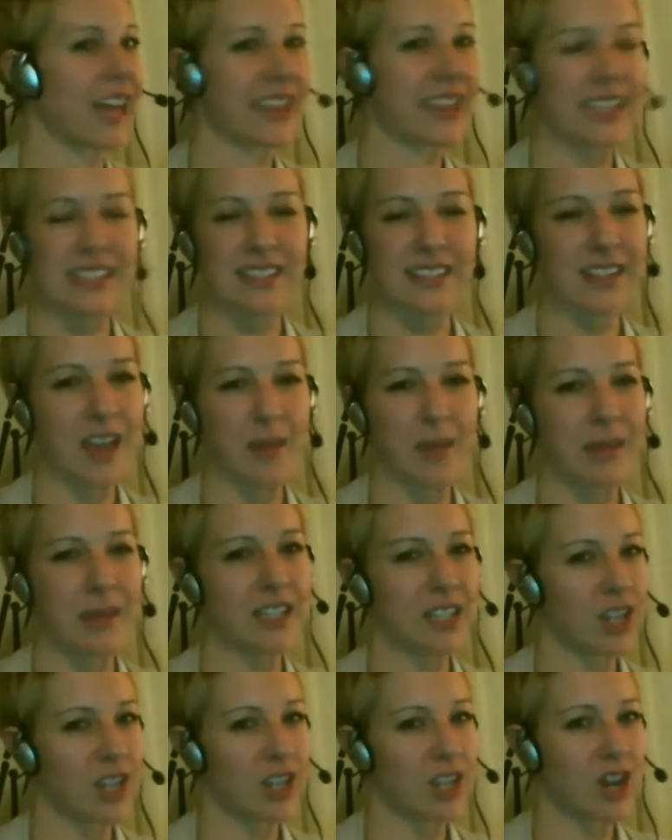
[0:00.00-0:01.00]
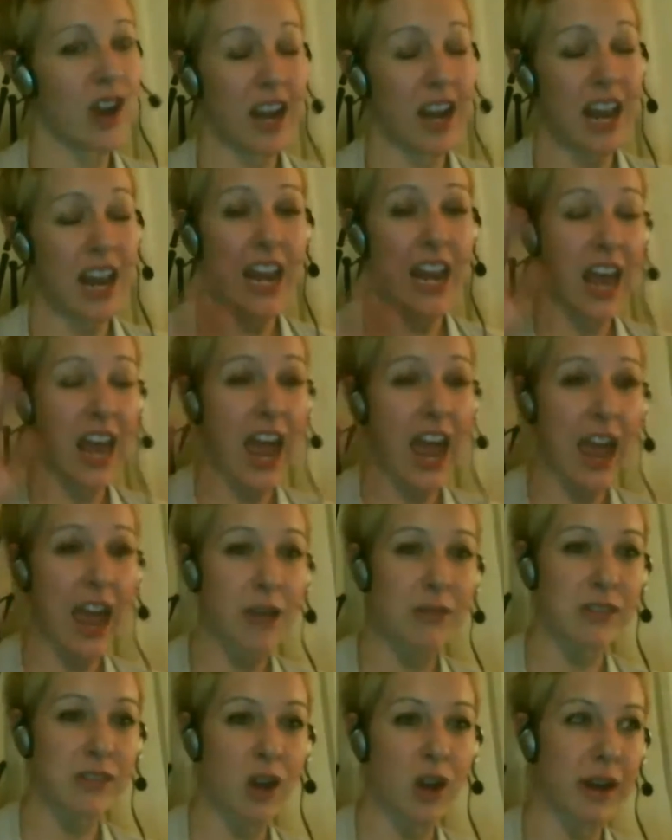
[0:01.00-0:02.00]
And I
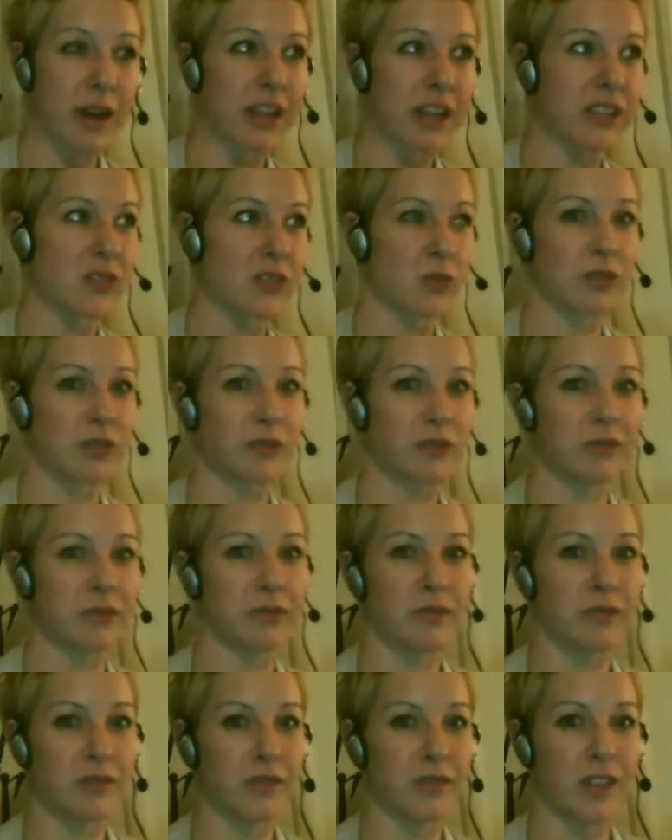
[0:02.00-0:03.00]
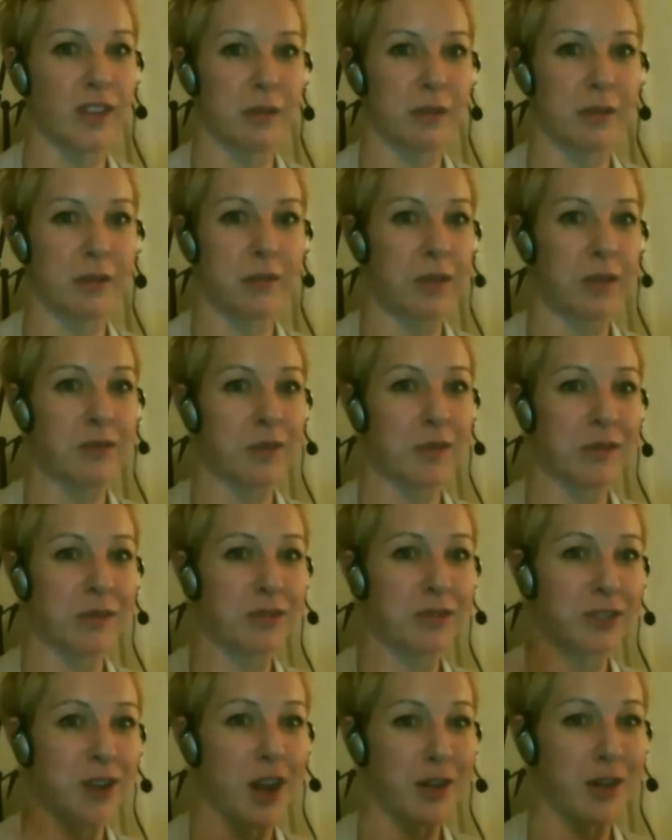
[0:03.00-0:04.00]
was already sort of, I mean, when we've
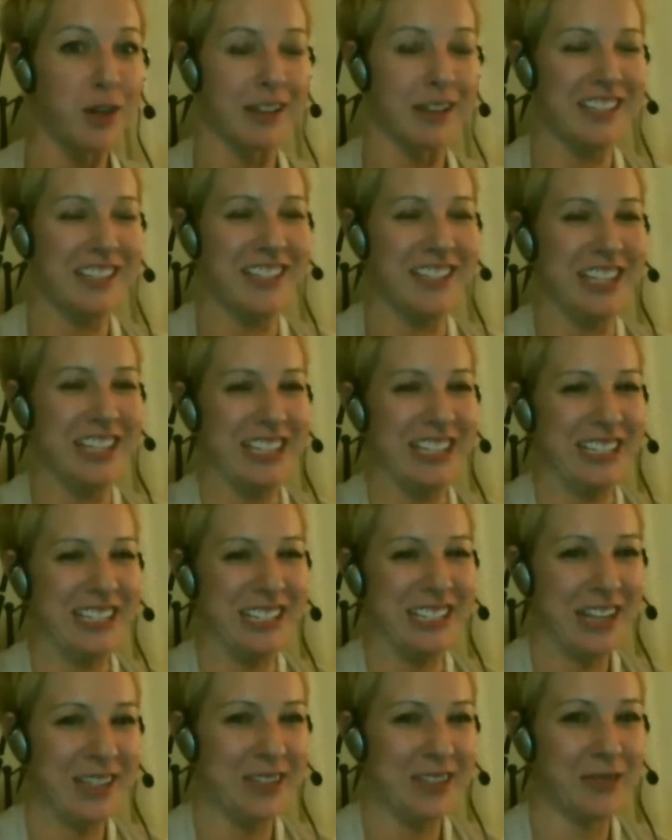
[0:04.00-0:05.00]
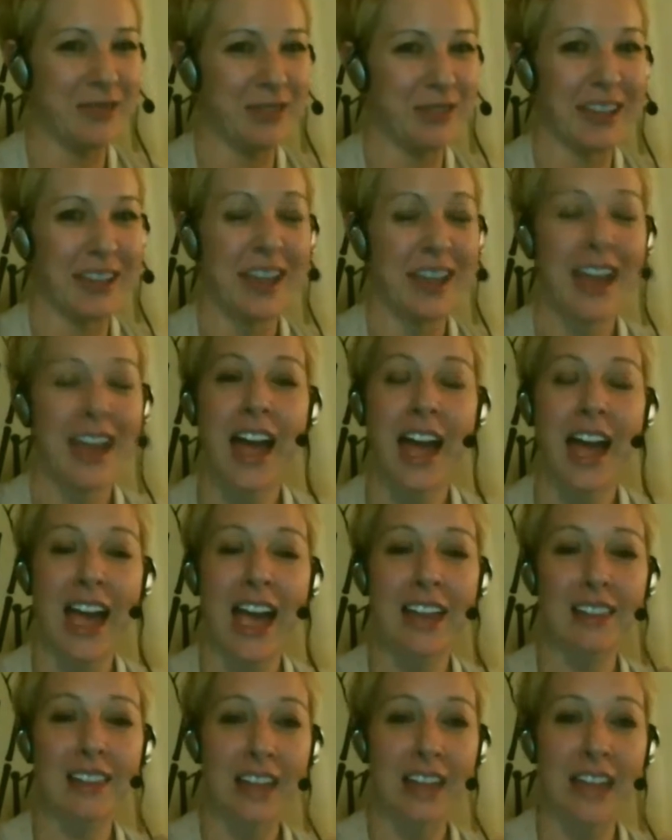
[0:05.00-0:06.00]
talked about this extensively,
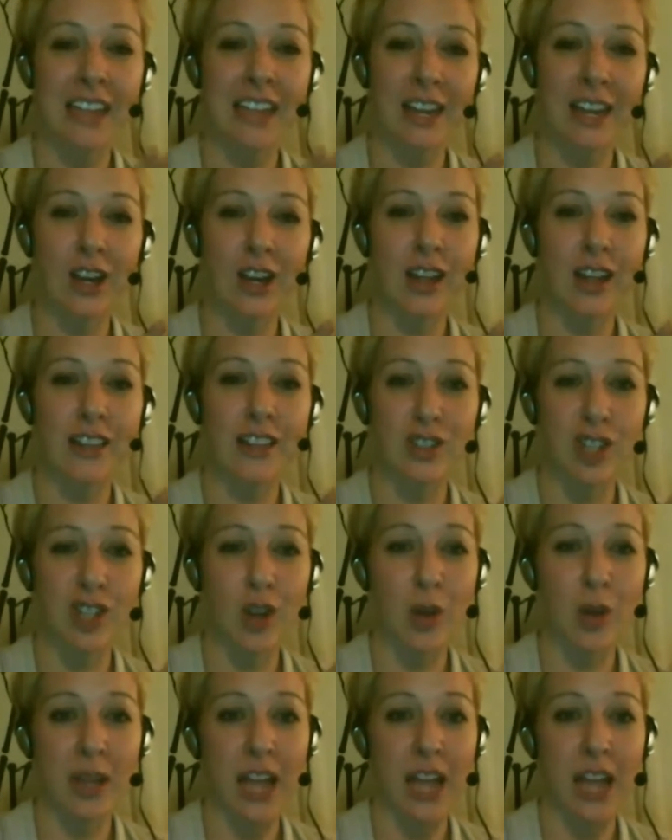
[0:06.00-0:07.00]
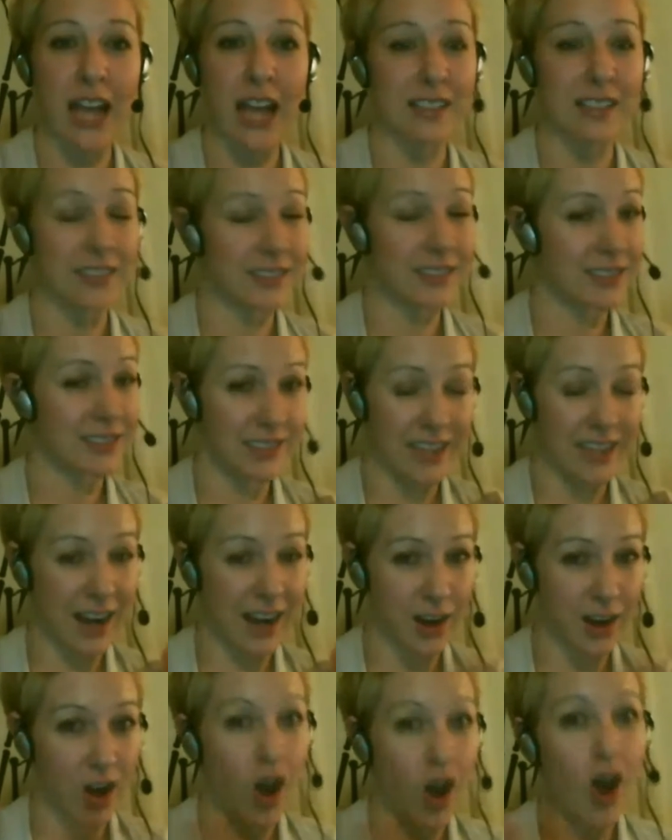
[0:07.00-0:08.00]
I like Carol on the show a lot, not
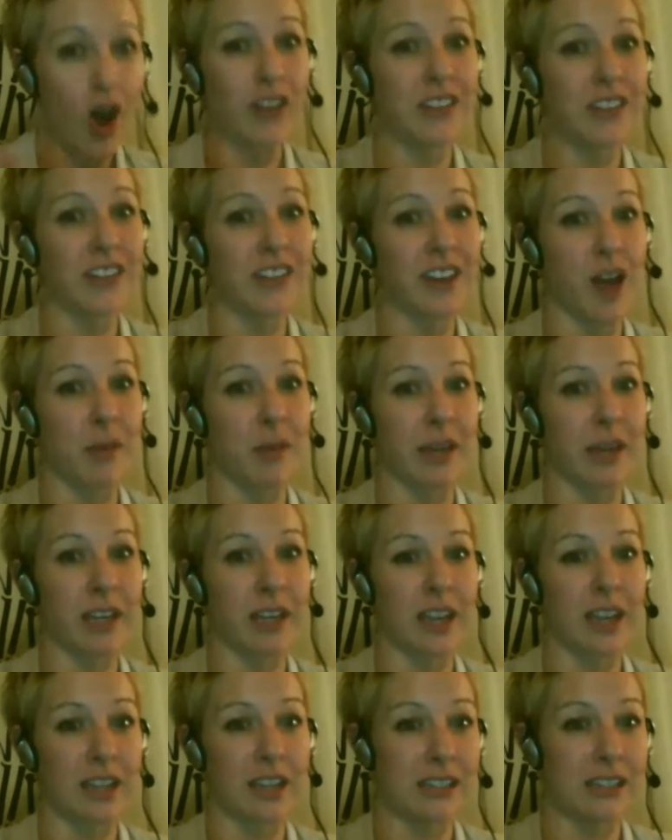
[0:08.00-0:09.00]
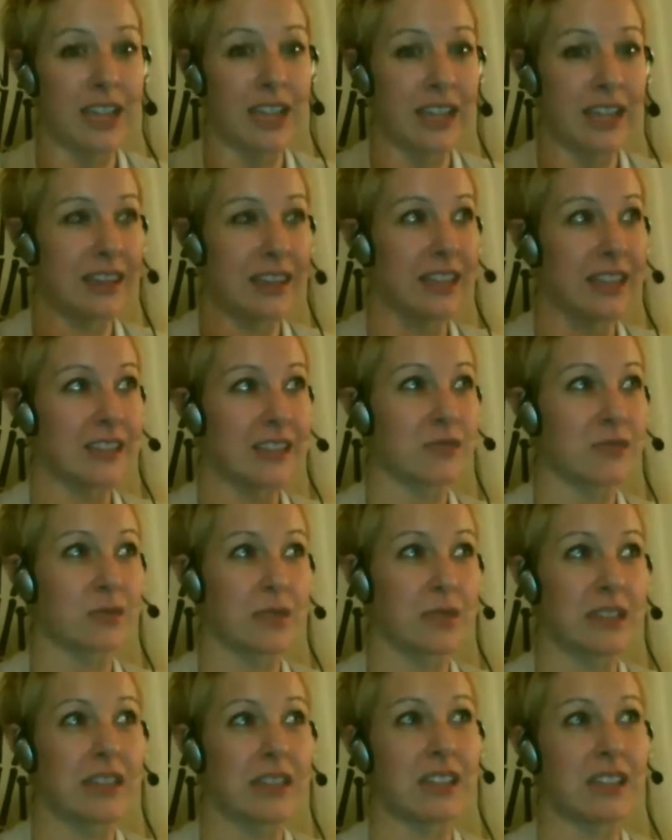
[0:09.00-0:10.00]
at all in the comic, and this
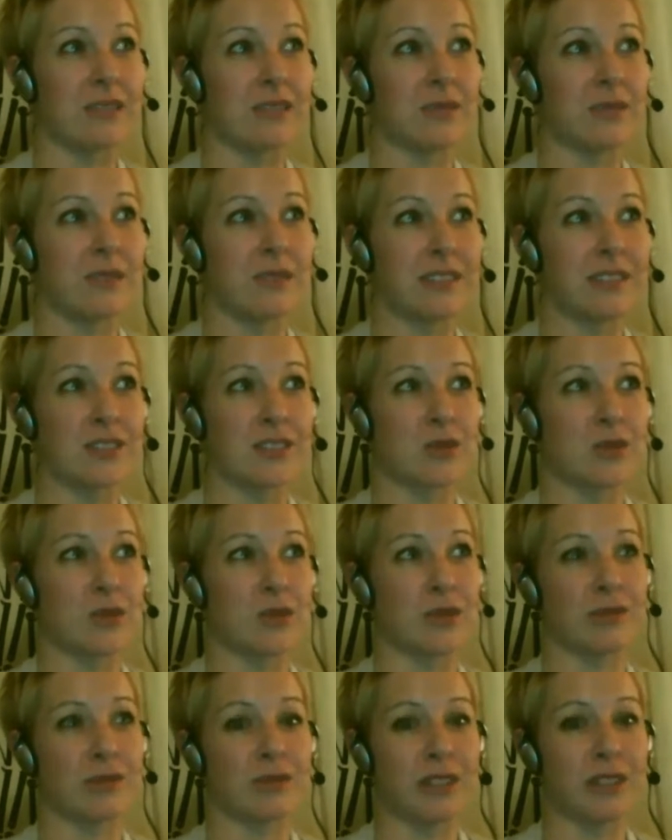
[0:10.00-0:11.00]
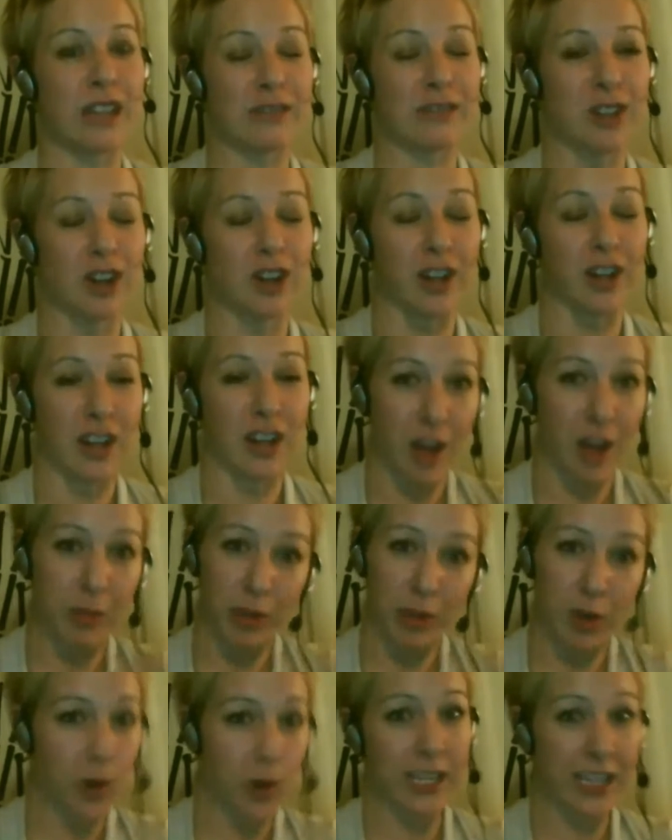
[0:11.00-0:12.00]
really sort of left turn at
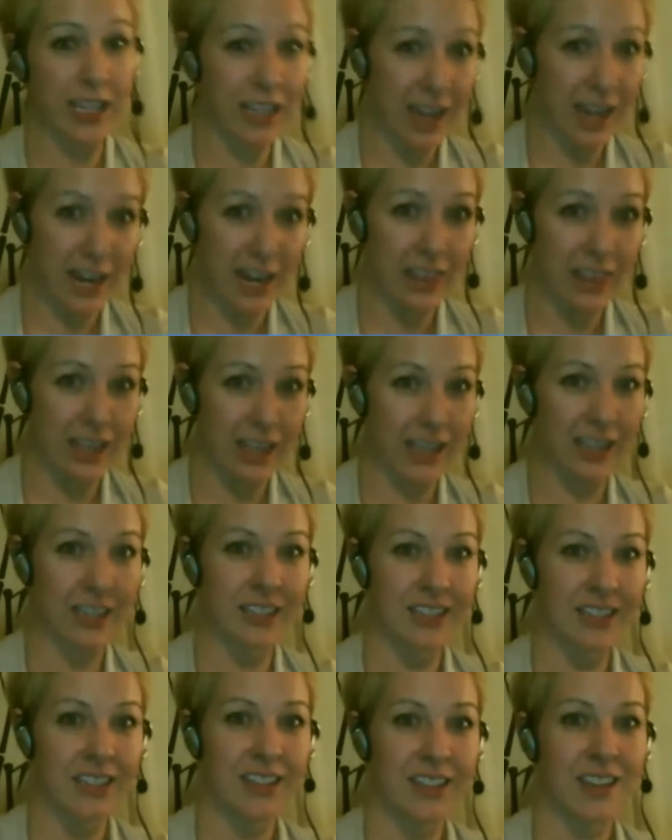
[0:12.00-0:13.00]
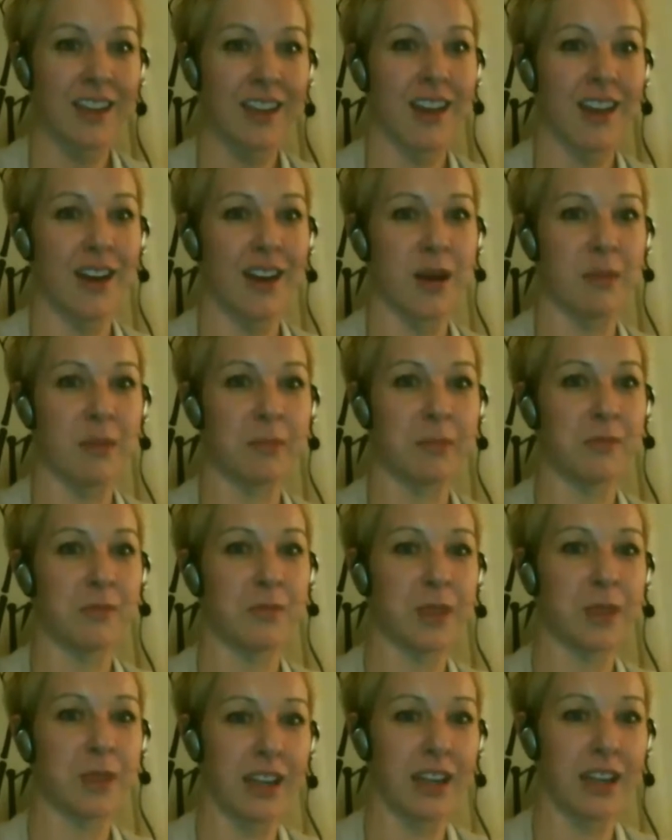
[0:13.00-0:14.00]
Albuquerque kind of thing,
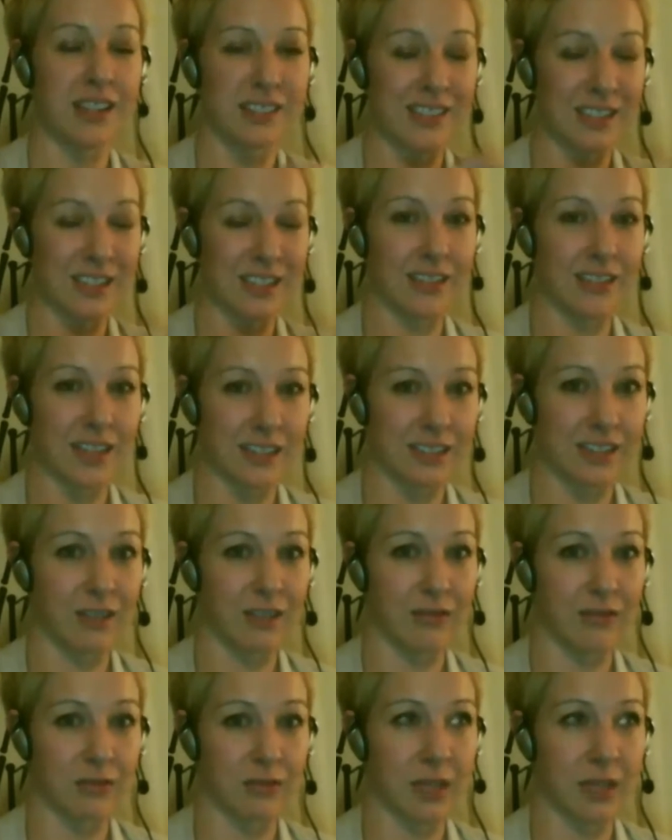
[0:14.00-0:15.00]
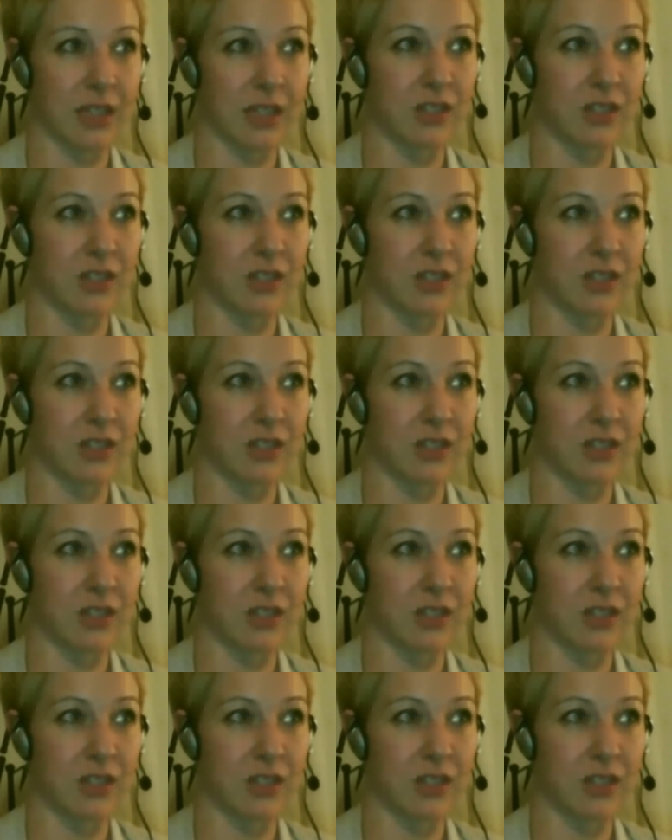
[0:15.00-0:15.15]
really kind of sealed that deal for me,